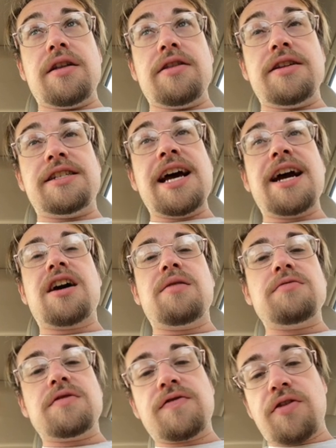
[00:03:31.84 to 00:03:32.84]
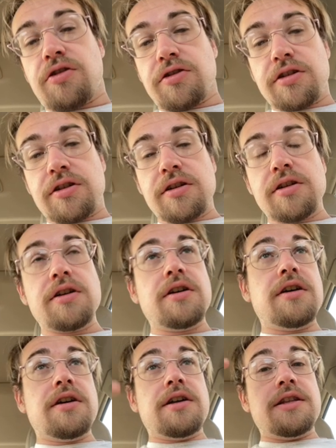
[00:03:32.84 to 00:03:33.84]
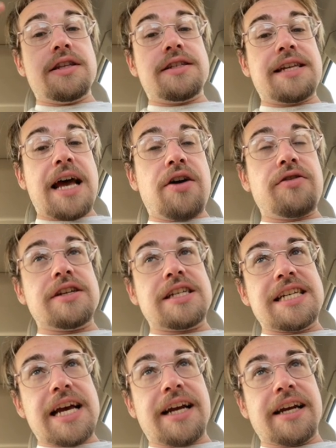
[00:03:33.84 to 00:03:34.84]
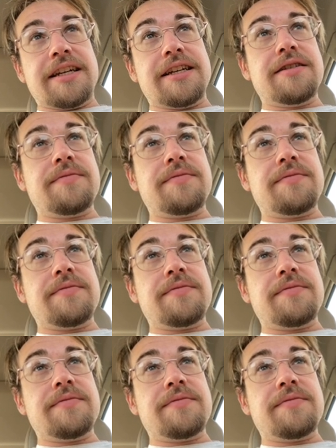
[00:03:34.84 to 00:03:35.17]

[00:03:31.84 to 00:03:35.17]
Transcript: The tech comes first. The sound is second.